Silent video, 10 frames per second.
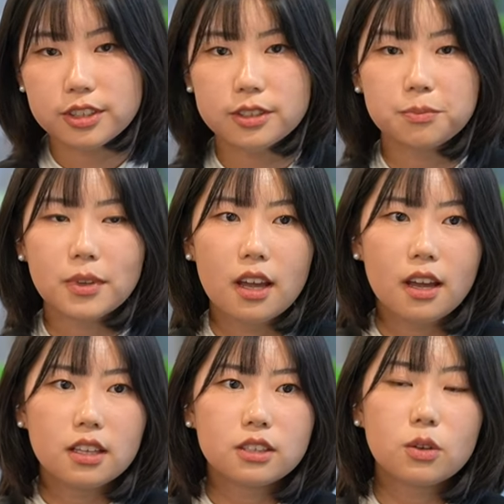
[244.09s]
Mm -hmm.
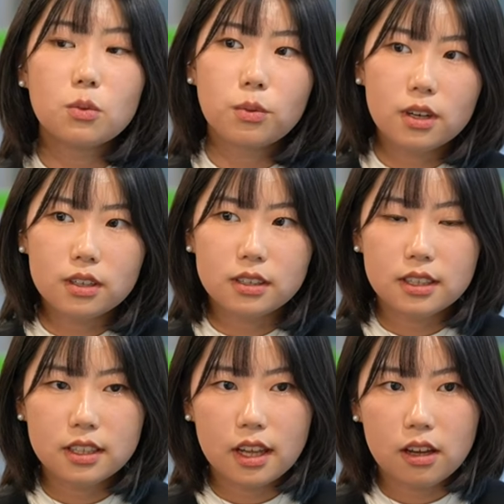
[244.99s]
So
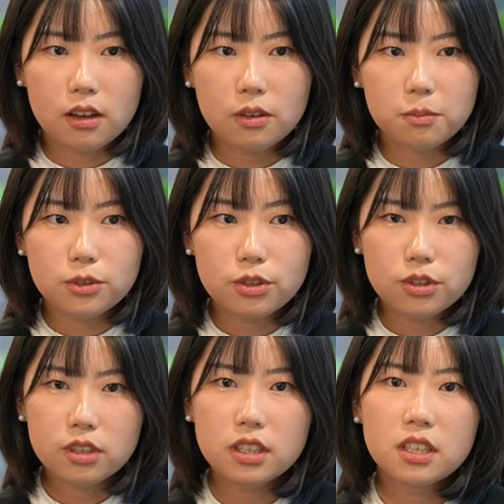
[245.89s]
one, um,
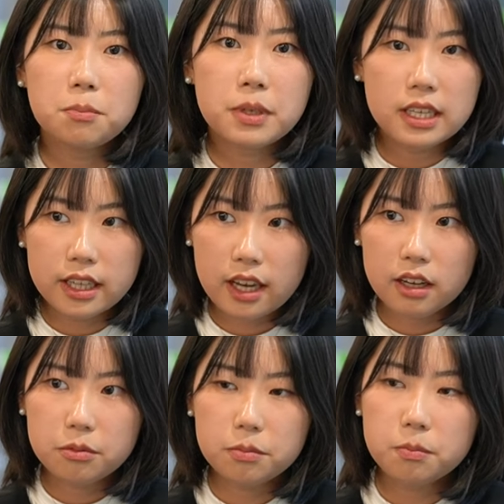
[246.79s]
usually
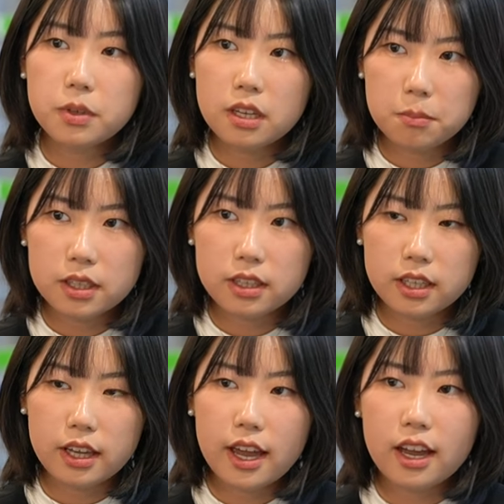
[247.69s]
PDF, PPT,
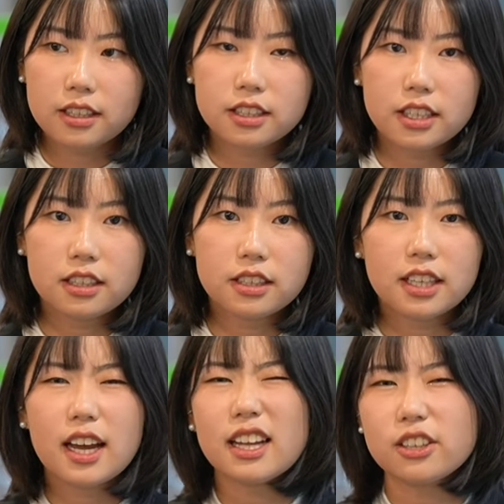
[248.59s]
Excel,
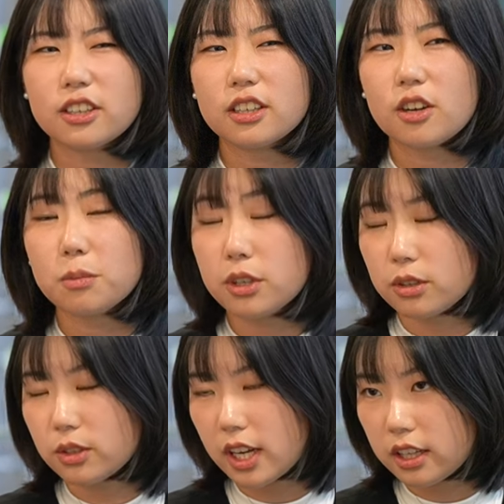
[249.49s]
the other company
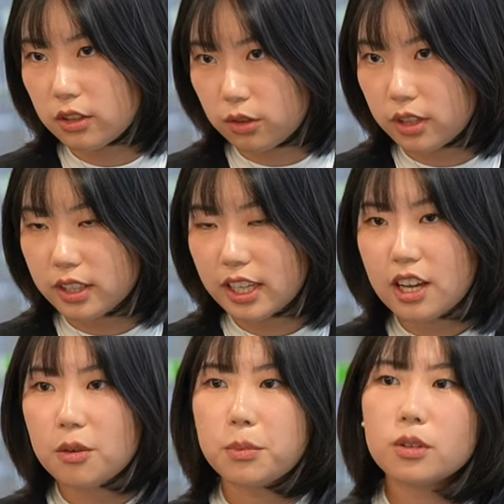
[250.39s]
also can do it.
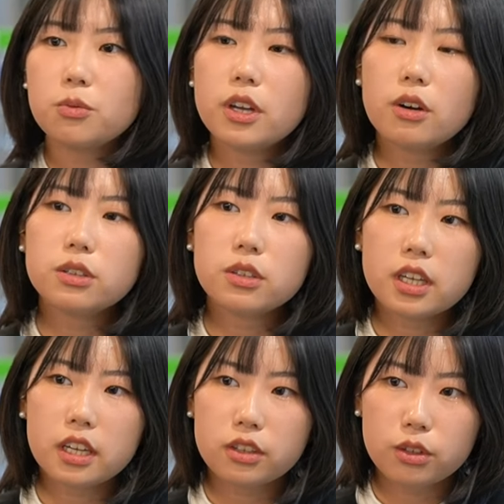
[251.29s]
Mm -hmm. But we also
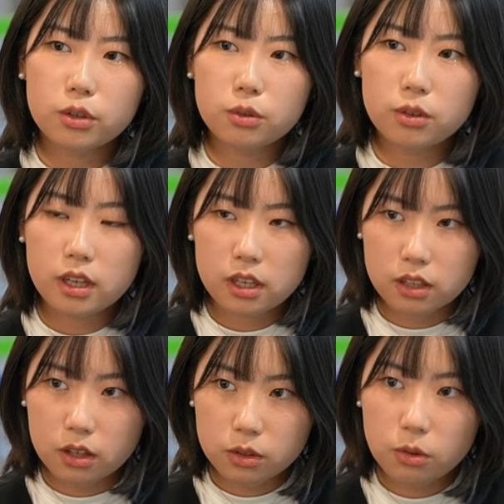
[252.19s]
can do
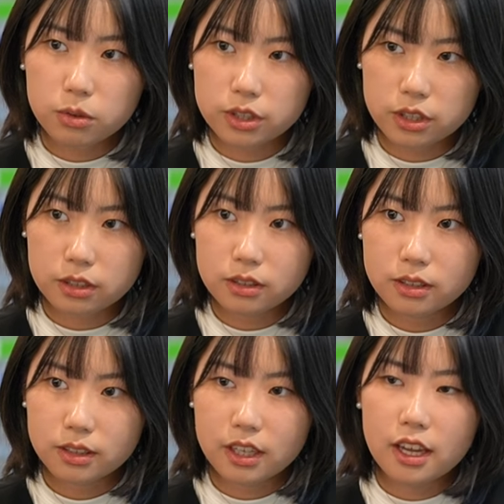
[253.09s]
Notion
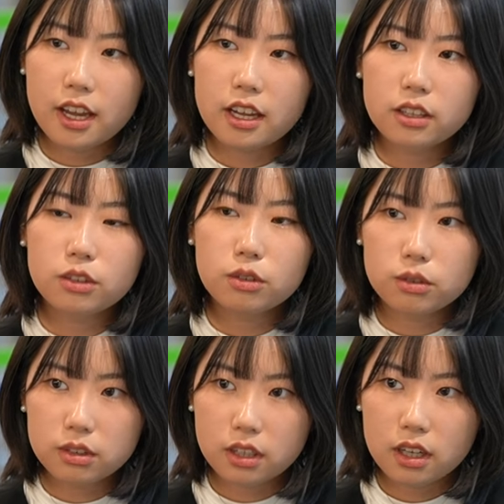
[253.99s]
okay. and
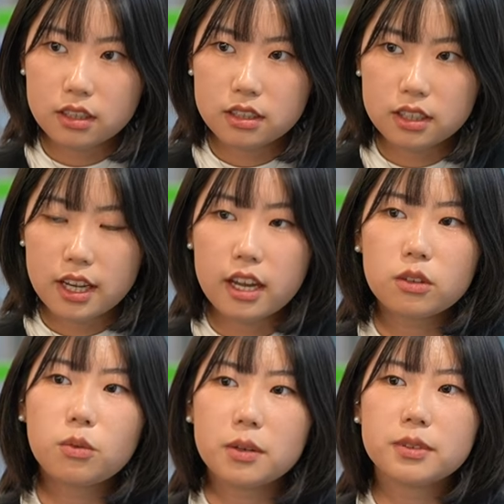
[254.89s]
Google Docs okay.
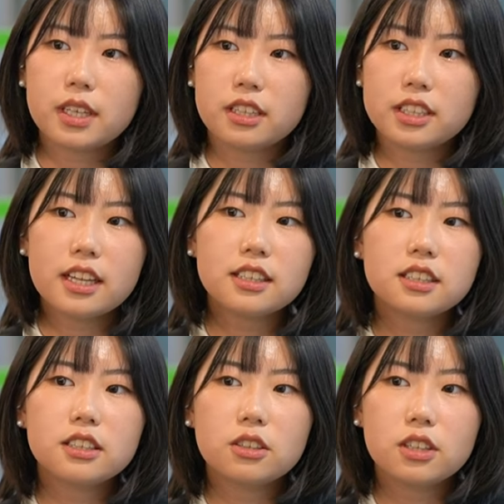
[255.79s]
and website. That
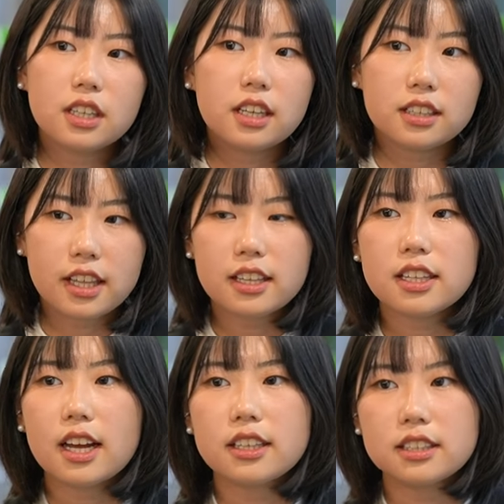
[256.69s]
is the link that
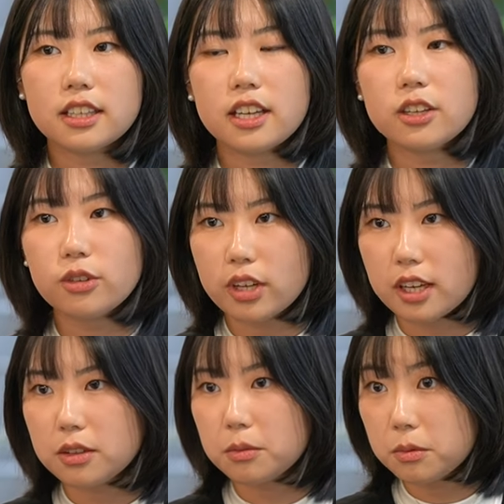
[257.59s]
I say you
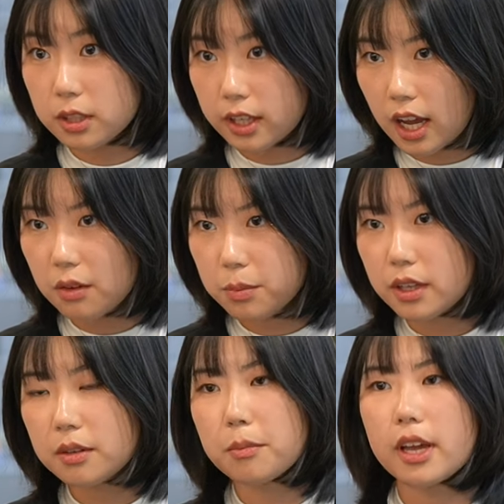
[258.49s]
can
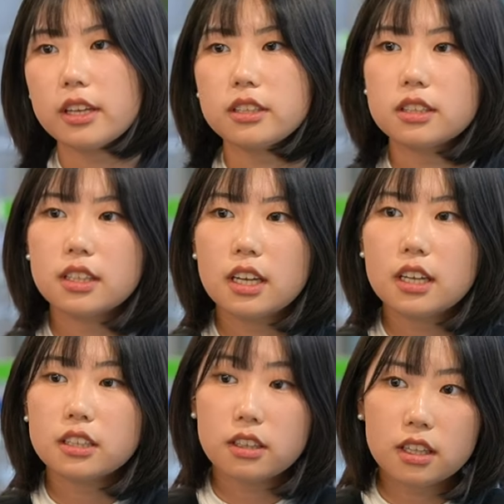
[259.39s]
copy and paste
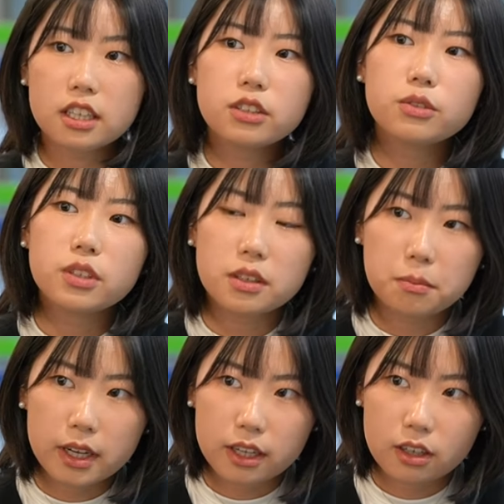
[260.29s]
the link to
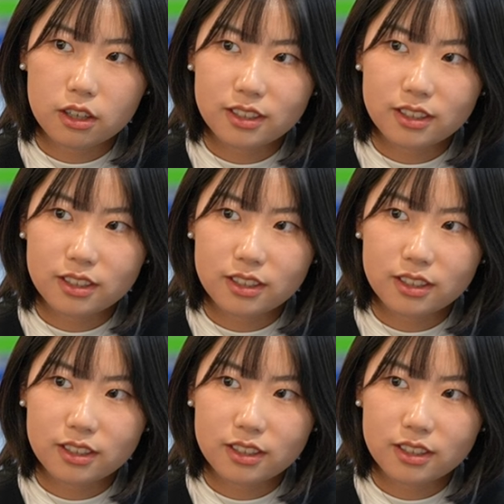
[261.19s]
in my...